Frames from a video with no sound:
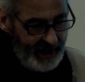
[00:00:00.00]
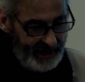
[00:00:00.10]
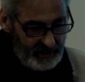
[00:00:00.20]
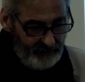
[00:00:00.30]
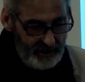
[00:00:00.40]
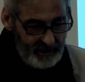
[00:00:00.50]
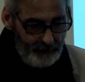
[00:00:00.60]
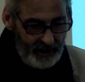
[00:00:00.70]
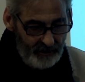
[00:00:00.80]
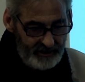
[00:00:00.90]
and its first
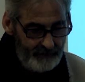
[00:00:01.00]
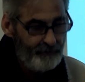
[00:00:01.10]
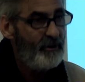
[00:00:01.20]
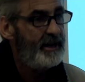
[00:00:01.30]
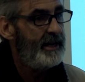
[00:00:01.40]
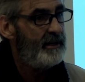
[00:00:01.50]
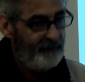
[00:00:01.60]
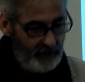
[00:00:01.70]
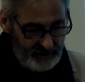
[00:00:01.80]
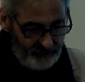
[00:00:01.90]
appearance in print in the
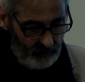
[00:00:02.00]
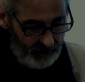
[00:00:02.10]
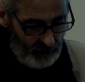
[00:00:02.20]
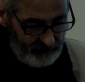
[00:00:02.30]
first folio